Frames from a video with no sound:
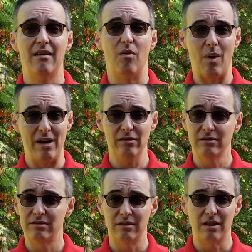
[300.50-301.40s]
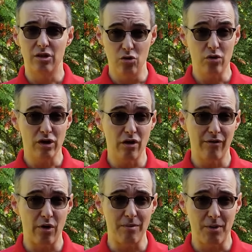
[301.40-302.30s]
Well, you can go
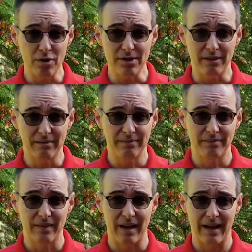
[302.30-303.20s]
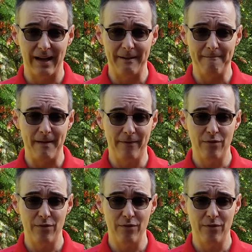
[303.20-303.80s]
vote in person if